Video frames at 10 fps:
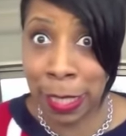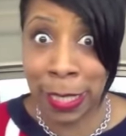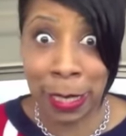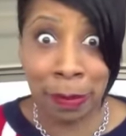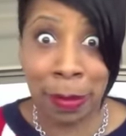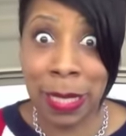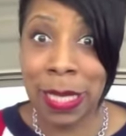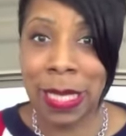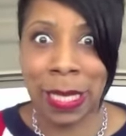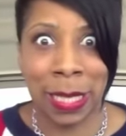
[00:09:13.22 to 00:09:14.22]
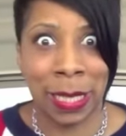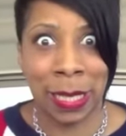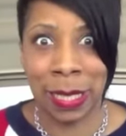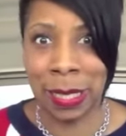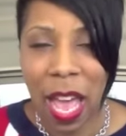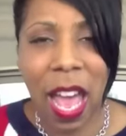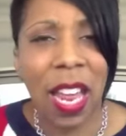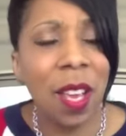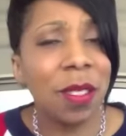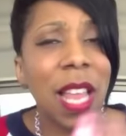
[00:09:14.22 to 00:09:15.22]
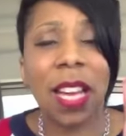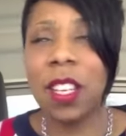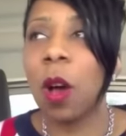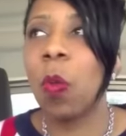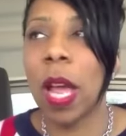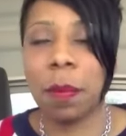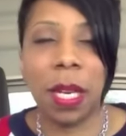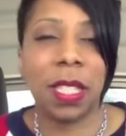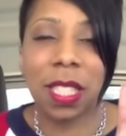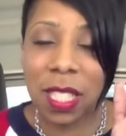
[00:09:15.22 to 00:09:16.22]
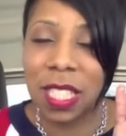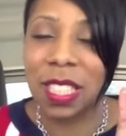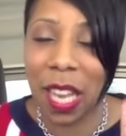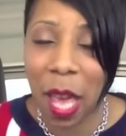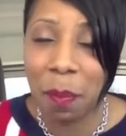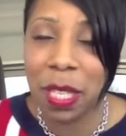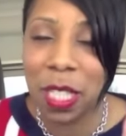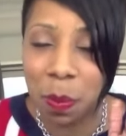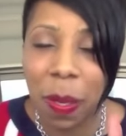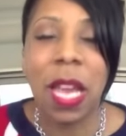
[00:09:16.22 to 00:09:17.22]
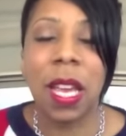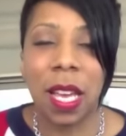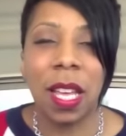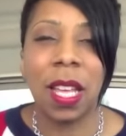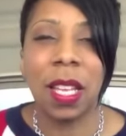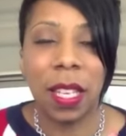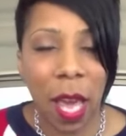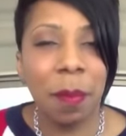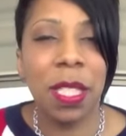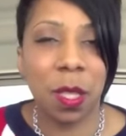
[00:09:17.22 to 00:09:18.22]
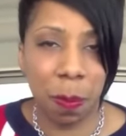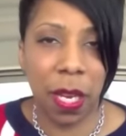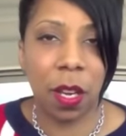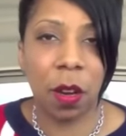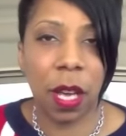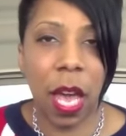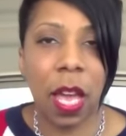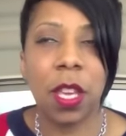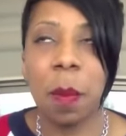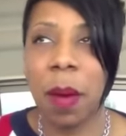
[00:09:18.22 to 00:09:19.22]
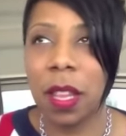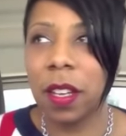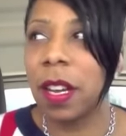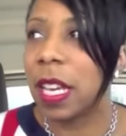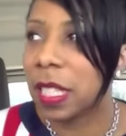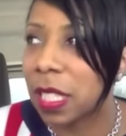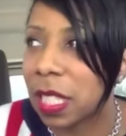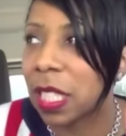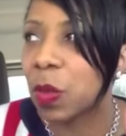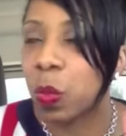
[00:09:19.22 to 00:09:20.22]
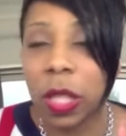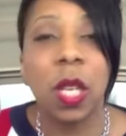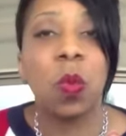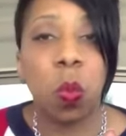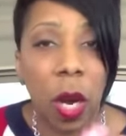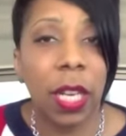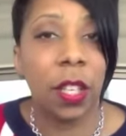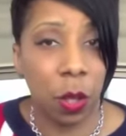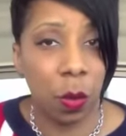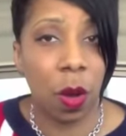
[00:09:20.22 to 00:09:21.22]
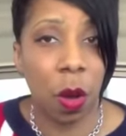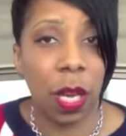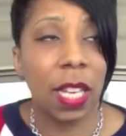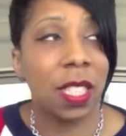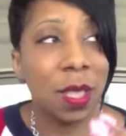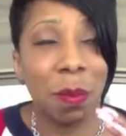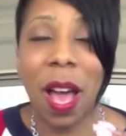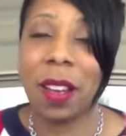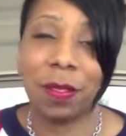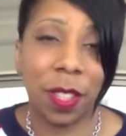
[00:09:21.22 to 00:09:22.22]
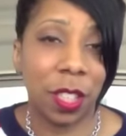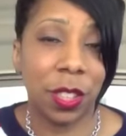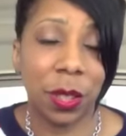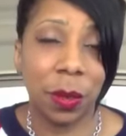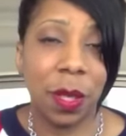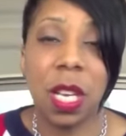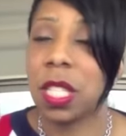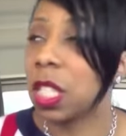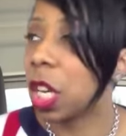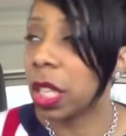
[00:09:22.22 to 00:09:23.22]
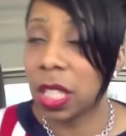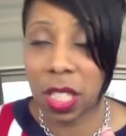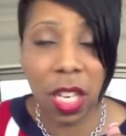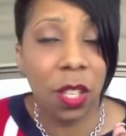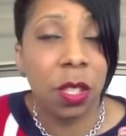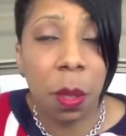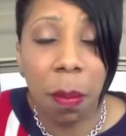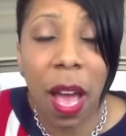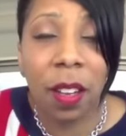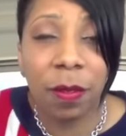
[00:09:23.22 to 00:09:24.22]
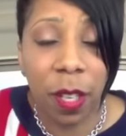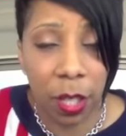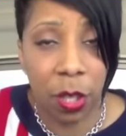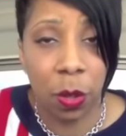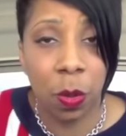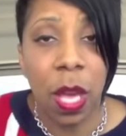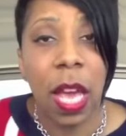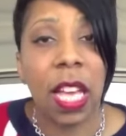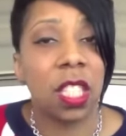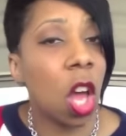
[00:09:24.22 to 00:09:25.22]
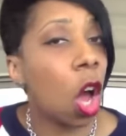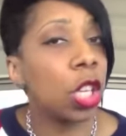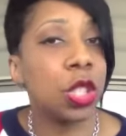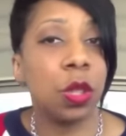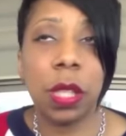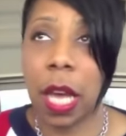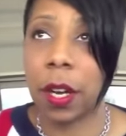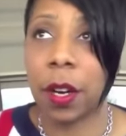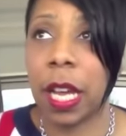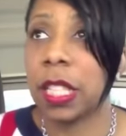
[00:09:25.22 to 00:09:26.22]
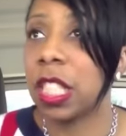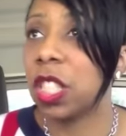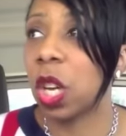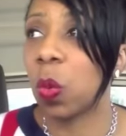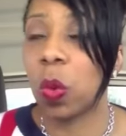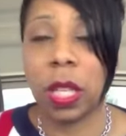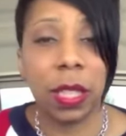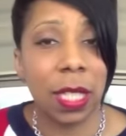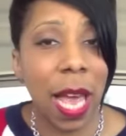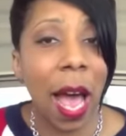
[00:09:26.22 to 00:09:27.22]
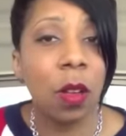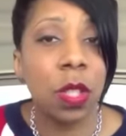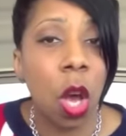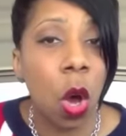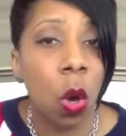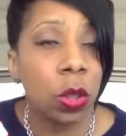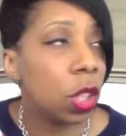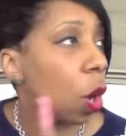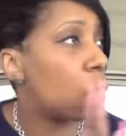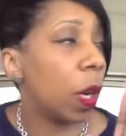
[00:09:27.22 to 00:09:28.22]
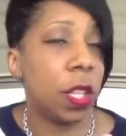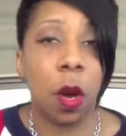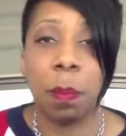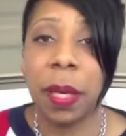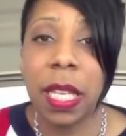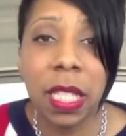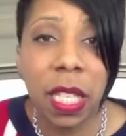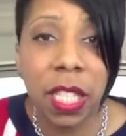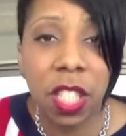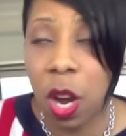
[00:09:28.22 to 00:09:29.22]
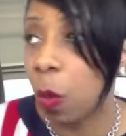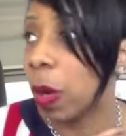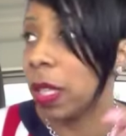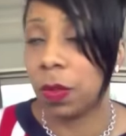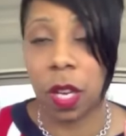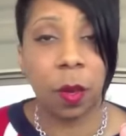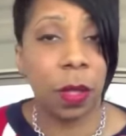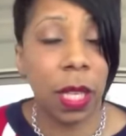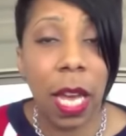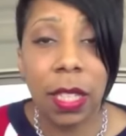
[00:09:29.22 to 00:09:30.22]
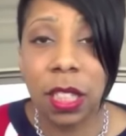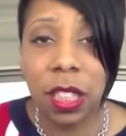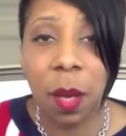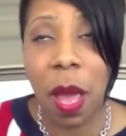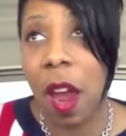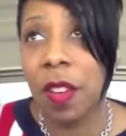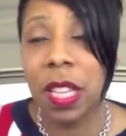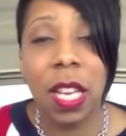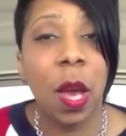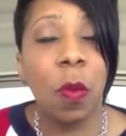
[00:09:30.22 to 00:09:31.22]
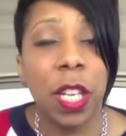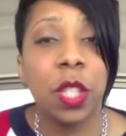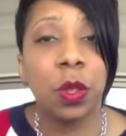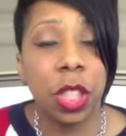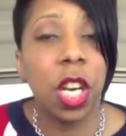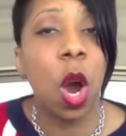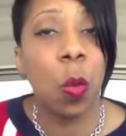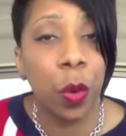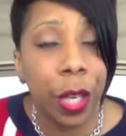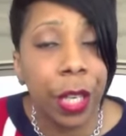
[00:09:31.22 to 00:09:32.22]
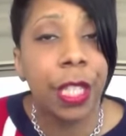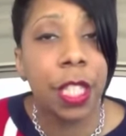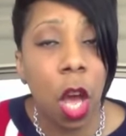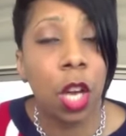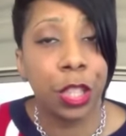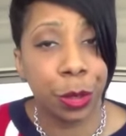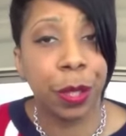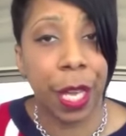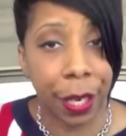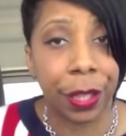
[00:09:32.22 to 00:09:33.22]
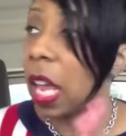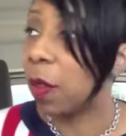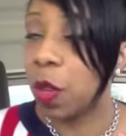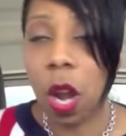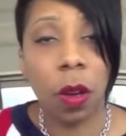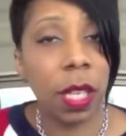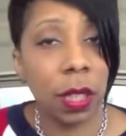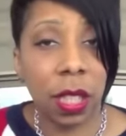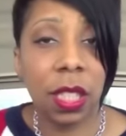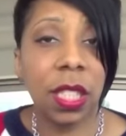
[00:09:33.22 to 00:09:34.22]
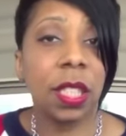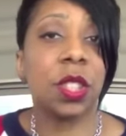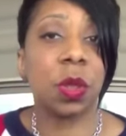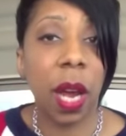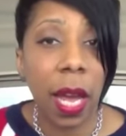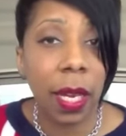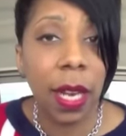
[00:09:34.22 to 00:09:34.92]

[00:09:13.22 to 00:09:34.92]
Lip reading: wait a minute now. And he was like, no, wait a minute, just let me speak. Let me speak, okay? Your mother is just really running you, okay? She's mind-fucked you. She's gonna continue to mind-fuck you as long as you let her, and she's gonna run this household, she's gonna run your business, she's gonna run this fucking relationship. Everything that we do, she's gonna run as long as you let her. And if you don't get this shit straight,